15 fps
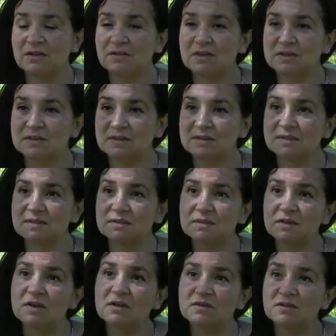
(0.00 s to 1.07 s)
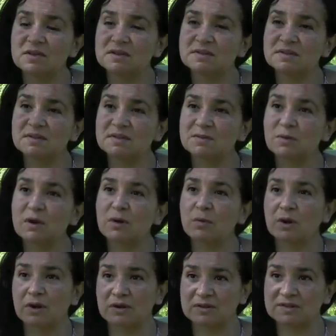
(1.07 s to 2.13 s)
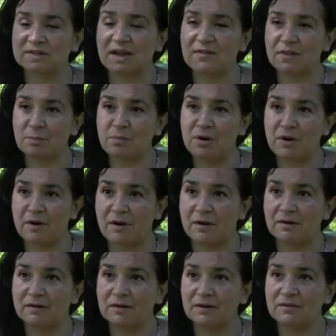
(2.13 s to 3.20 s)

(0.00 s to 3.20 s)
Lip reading: this is where we're going to set the bar.